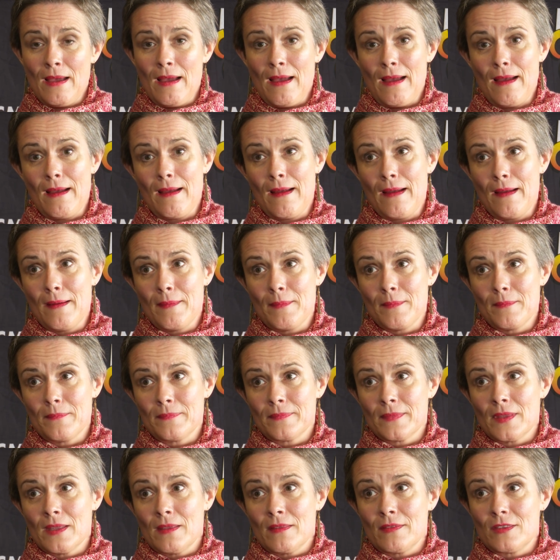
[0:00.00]
The
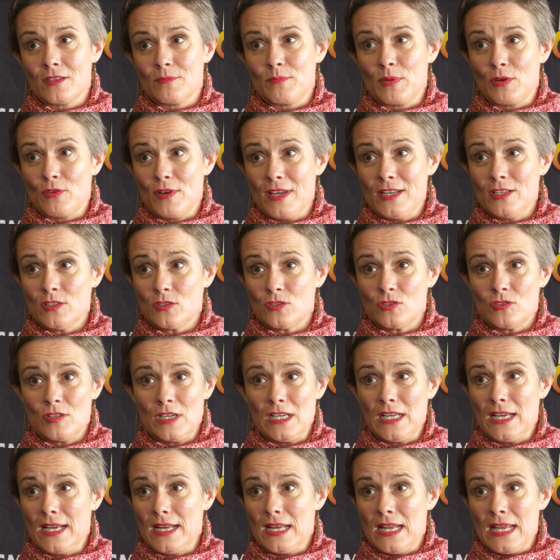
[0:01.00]
Berena
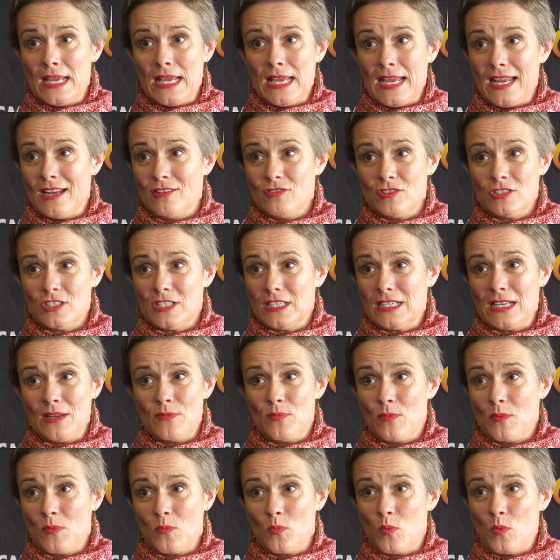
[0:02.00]
storyline, interestingly,
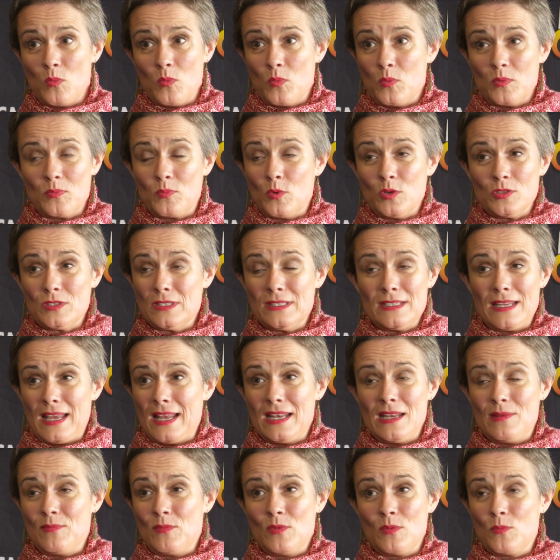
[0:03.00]
wasn't
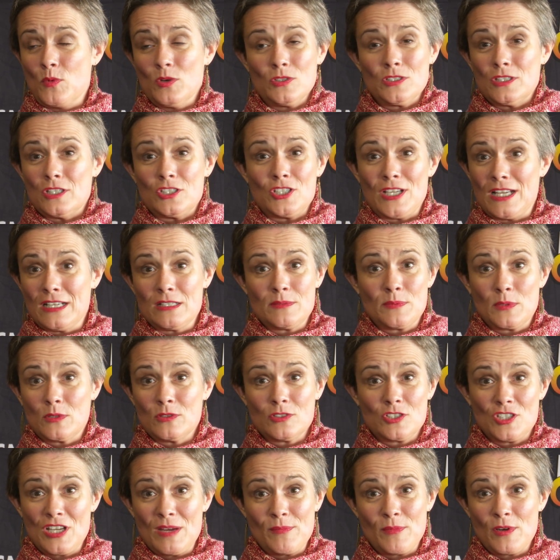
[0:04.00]
a challenge
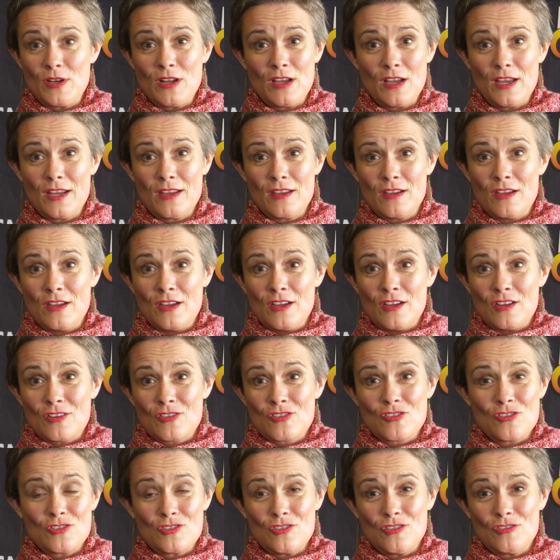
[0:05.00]
because Gemma and I
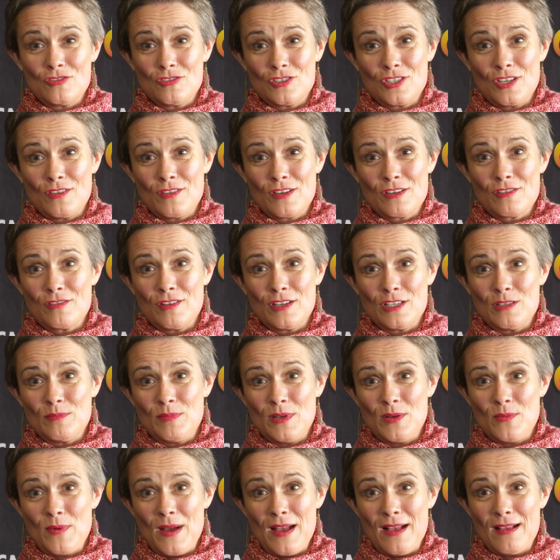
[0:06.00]
got on so
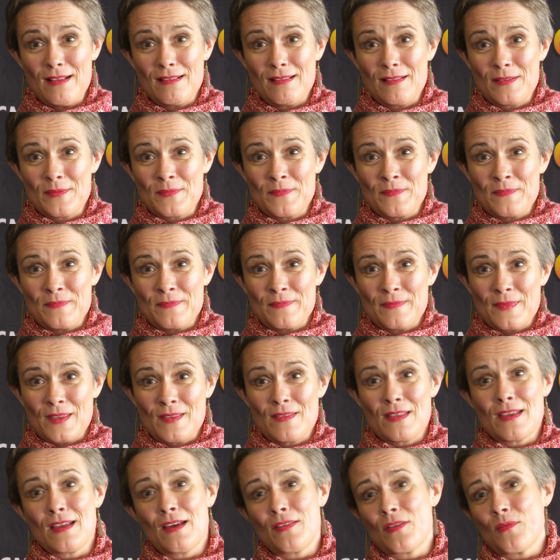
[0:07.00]
incredibly well.
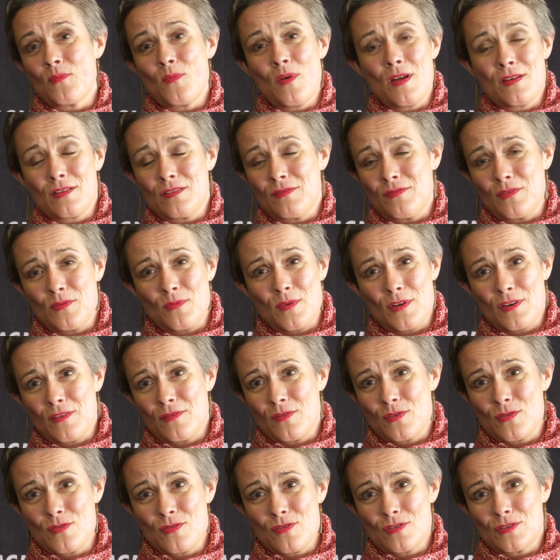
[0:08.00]
And the other wonderful one,
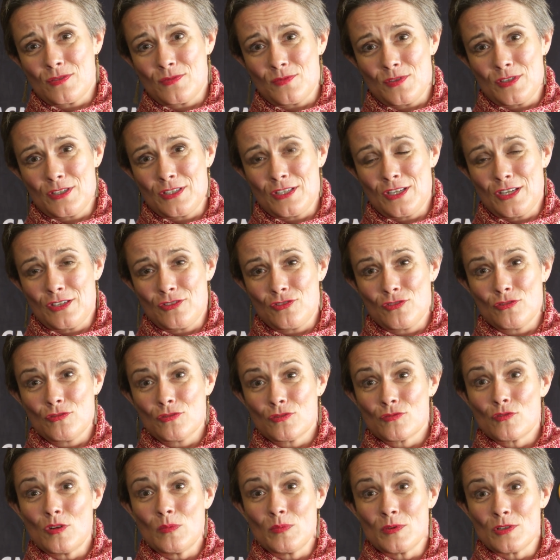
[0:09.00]
of course, was
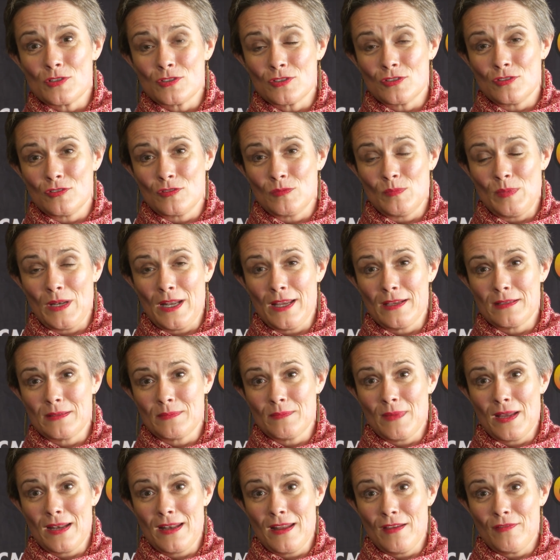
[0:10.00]
Jules Robinson, who plays
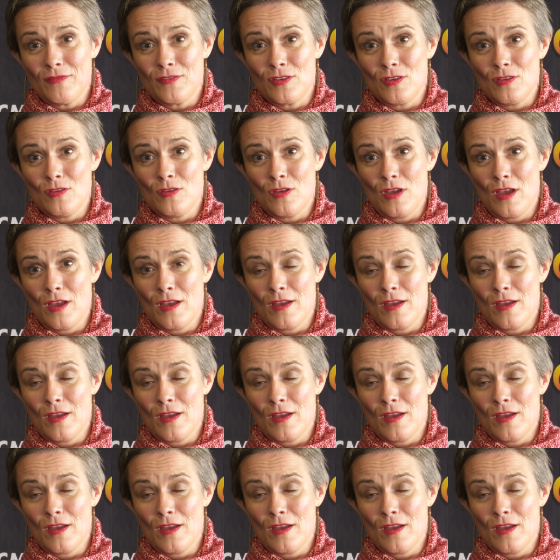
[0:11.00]
my nephew,